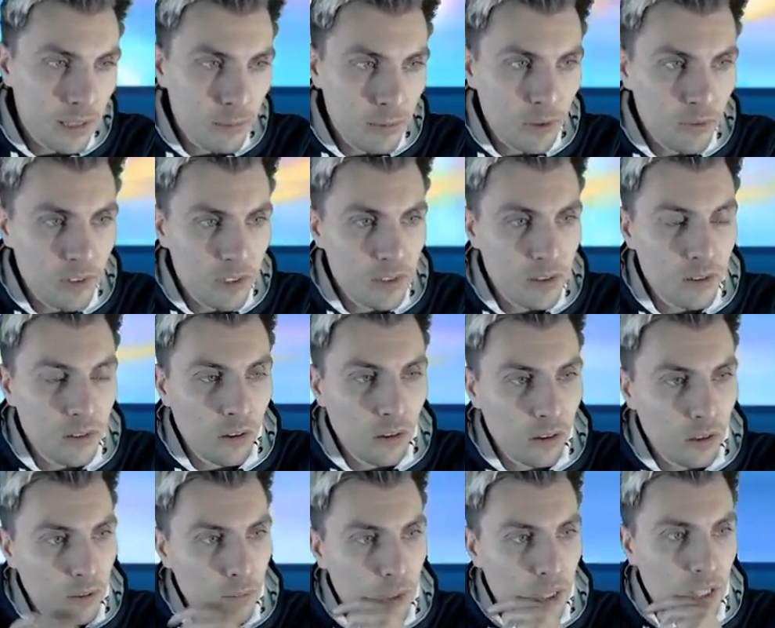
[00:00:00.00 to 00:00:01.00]
move, it's not
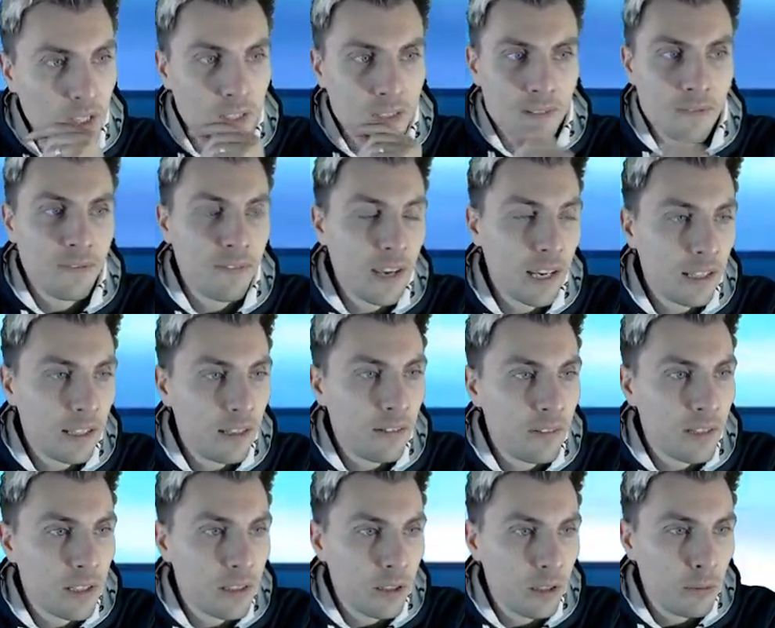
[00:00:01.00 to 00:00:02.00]
going to be as effective,
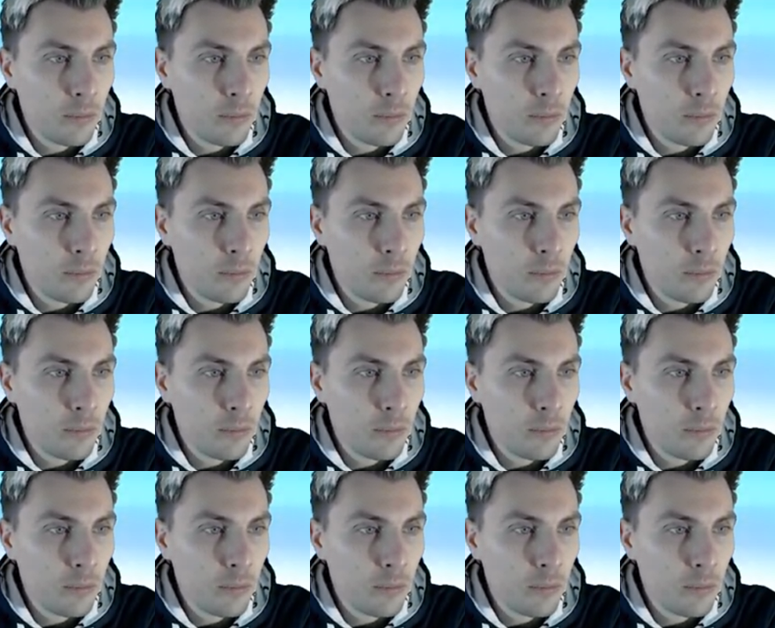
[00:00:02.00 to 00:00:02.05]
it's going